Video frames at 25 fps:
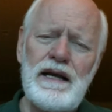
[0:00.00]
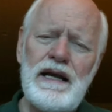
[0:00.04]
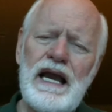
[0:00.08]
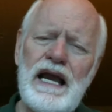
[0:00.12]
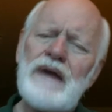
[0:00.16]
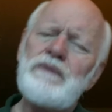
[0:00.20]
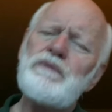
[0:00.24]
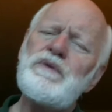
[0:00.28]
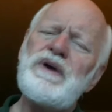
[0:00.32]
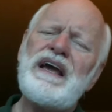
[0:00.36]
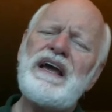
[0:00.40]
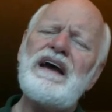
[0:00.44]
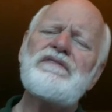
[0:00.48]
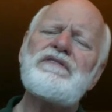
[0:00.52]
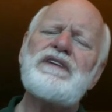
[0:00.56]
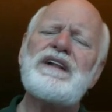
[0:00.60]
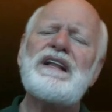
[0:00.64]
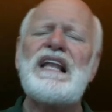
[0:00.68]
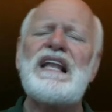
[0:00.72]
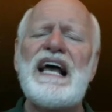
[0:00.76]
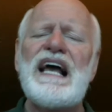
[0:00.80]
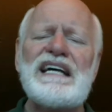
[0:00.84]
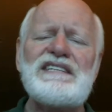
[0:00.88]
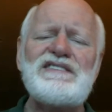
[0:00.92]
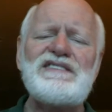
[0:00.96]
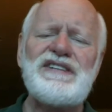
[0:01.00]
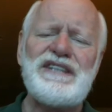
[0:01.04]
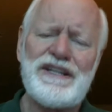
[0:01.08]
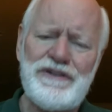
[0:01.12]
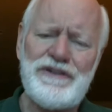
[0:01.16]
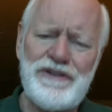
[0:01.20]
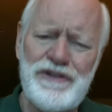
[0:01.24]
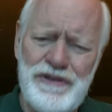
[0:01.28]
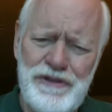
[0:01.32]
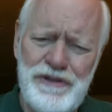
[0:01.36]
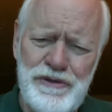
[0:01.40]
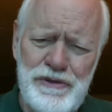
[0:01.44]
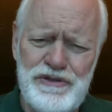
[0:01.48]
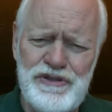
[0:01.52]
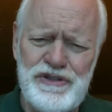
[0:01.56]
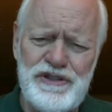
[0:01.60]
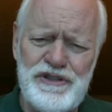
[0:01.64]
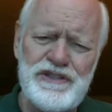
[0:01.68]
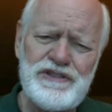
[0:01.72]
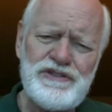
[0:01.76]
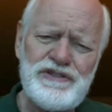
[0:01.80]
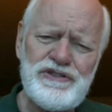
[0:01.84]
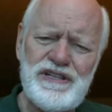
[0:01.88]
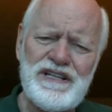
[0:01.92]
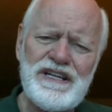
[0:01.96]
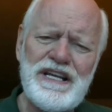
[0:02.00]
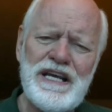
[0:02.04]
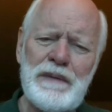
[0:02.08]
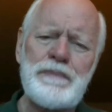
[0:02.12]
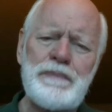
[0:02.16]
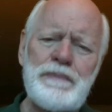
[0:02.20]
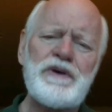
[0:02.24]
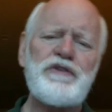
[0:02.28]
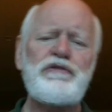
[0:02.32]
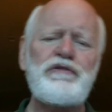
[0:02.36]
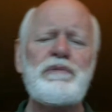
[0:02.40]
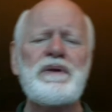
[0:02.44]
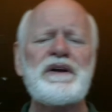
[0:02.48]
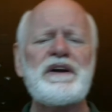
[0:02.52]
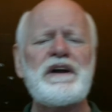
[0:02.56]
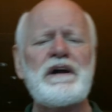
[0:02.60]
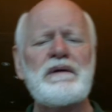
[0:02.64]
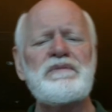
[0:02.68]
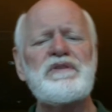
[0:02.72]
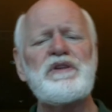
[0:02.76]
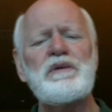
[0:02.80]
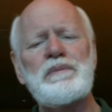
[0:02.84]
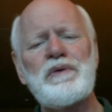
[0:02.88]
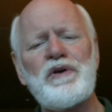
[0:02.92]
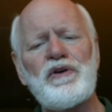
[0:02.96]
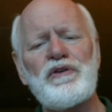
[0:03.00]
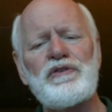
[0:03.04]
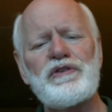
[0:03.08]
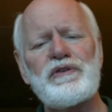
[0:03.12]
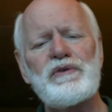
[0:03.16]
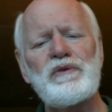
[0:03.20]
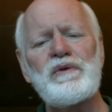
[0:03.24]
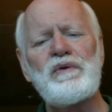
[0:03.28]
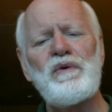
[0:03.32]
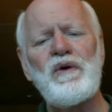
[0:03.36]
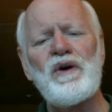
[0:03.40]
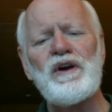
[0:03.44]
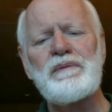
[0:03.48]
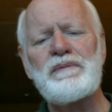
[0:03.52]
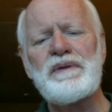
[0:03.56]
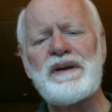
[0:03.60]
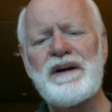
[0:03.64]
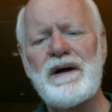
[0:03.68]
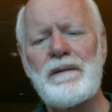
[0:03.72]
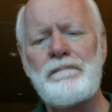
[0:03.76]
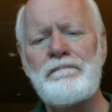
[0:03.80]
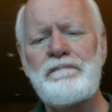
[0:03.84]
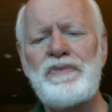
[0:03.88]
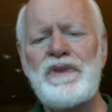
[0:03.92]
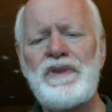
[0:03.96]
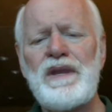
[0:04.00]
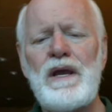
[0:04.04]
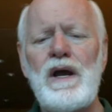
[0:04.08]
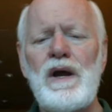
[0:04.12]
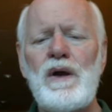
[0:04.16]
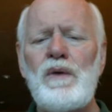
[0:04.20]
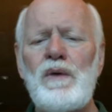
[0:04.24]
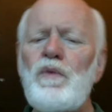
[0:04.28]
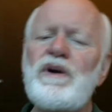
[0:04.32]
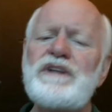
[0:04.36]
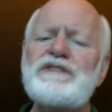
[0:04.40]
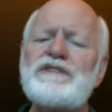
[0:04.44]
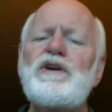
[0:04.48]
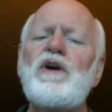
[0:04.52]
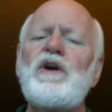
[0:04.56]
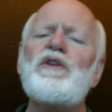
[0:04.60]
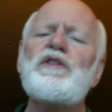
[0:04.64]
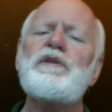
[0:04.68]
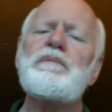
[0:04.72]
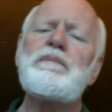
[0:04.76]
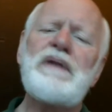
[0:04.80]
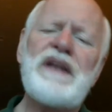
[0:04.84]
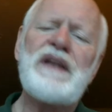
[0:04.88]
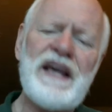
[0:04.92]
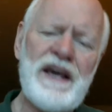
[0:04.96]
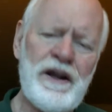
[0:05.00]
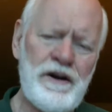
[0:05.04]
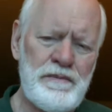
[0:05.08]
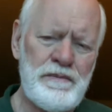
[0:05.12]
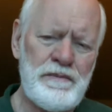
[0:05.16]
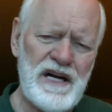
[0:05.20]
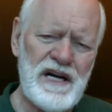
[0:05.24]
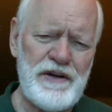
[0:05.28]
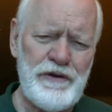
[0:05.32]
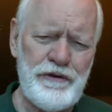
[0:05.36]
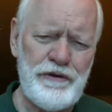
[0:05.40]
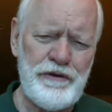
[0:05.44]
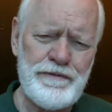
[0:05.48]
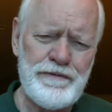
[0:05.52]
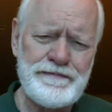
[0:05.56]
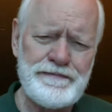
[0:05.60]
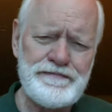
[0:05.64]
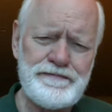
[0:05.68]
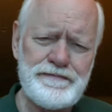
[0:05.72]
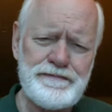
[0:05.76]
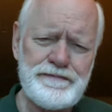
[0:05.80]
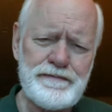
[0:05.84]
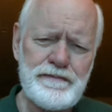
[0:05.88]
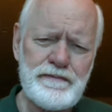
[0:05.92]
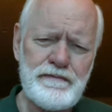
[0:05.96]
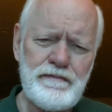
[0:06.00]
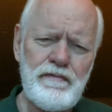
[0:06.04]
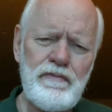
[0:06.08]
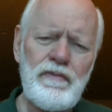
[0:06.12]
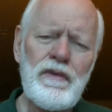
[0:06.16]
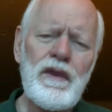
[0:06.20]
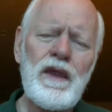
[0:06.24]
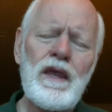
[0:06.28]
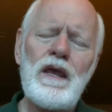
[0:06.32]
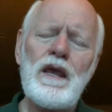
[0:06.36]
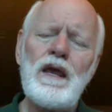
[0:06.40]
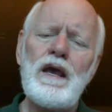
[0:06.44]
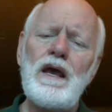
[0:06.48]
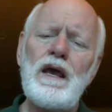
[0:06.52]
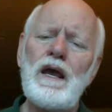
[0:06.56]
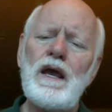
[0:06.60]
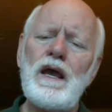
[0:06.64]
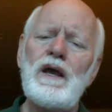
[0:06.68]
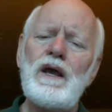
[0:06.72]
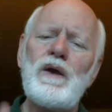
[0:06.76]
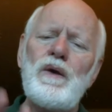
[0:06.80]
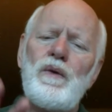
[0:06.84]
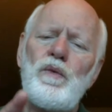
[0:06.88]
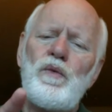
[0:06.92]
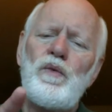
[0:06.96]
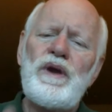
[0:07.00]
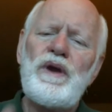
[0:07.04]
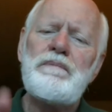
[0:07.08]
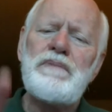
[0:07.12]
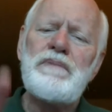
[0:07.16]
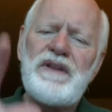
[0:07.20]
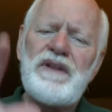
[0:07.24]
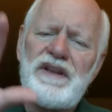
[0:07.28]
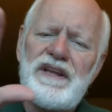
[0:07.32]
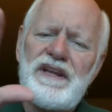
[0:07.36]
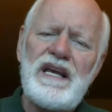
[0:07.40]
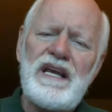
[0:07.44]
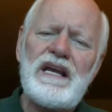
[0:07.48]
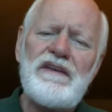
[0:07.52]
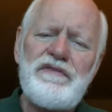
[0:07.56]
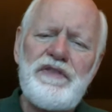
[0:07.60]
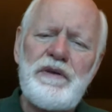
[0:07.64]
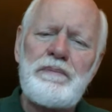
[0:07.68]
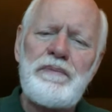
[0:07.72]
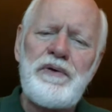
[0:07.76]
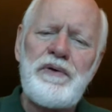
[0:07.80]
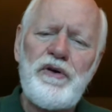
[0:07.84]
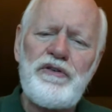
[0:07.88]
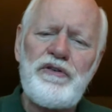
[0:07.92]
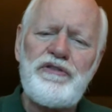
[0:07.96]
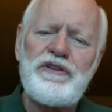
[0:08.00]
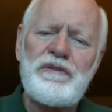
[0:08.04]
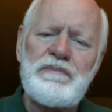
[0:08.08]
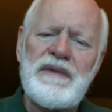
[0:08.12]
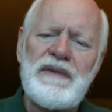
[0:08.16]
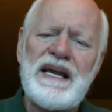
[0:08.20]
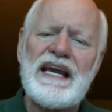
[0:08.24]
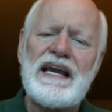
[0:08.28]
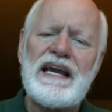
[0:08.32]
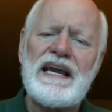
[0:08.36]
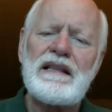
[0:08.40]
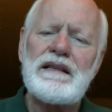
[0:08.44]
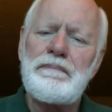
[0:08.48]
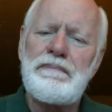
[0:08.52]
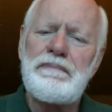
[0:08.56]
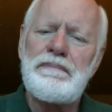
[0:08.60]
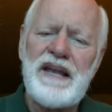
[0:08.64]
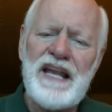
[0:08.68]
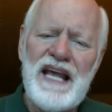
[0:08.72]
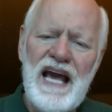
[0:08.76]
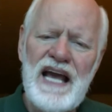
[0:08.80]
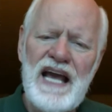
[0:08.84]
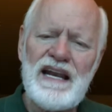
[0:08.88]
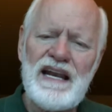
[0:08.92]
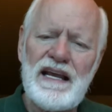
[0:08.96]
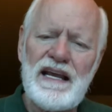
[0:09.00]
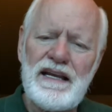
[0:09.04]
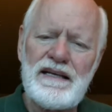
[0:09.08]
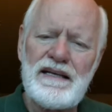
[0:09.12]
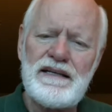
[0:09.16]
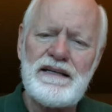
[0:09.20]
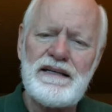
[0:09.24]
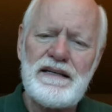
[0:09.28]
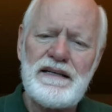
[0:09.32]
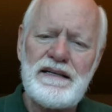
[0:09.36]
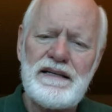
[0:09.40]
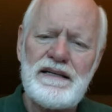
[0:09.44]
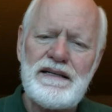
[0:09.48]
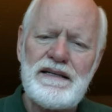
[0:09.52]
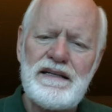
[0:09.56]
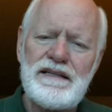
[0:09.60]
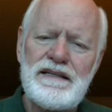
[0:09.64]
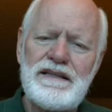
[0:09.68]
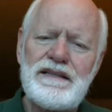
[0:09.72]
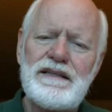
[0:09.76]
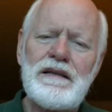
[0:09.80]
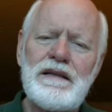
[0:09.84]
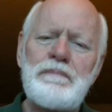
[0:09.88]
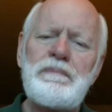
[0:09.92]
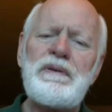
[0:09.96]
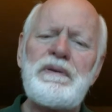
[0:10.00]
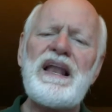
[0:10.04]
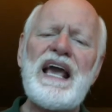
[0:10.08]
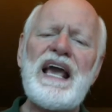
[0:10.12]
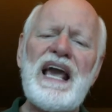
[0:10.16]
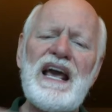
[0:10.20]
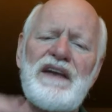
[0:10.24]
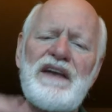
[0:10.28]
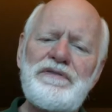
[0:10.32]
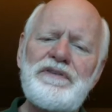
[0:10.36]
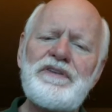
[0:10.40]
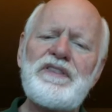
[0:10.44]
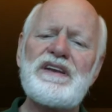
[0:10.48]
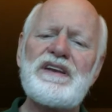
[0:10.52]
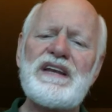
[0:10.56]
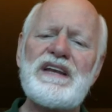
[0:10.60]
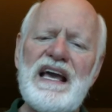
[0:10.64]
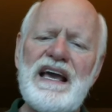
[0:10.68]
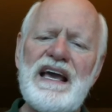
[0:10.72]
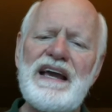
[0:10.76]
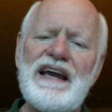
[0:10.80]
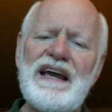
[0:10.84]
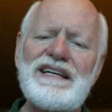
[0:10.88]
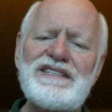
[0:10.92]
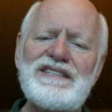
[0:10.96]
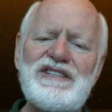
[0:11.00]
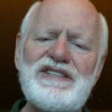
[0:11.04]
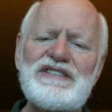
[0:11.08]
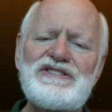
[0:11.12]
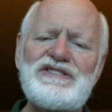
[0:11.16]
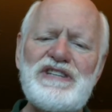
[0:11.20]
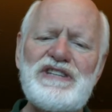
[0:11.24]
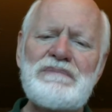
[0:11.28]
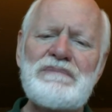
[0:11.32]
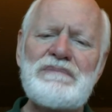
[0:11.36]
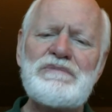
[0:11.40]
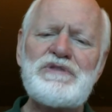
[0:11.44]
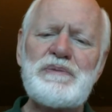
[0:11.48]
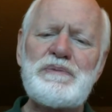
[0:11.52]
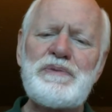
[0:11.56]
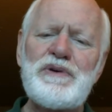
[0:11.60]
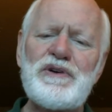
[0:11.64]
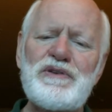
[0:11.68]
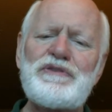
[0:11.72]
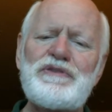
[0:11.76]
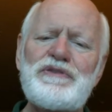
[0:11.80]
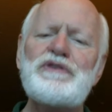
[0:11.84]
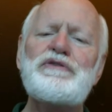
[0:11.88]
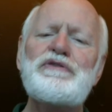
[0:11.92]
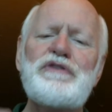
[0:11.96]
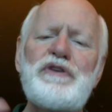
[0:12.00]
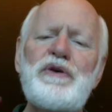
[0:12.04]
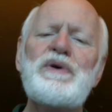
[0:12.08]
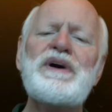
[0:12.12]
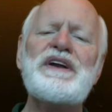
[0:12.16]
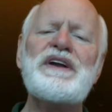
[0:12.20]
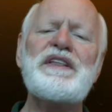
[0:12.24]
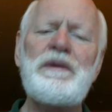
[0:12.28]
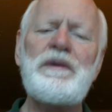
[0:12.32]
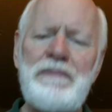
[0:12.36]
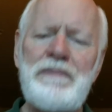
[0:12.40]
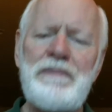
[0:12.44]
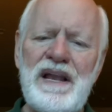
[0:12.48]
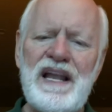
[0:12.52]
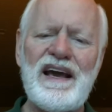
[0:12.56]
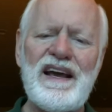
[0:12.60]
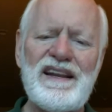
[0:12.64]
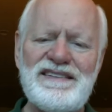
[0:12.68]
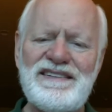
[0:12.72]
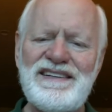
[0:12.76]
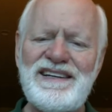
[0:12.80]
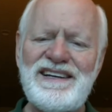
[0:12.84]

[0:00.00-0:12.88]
And we have classic delusions that keep us from becoming the person we want to become. One is called the planner bias. We believe the person making the planning, the plan for the day is the same as the person who's doing the plan.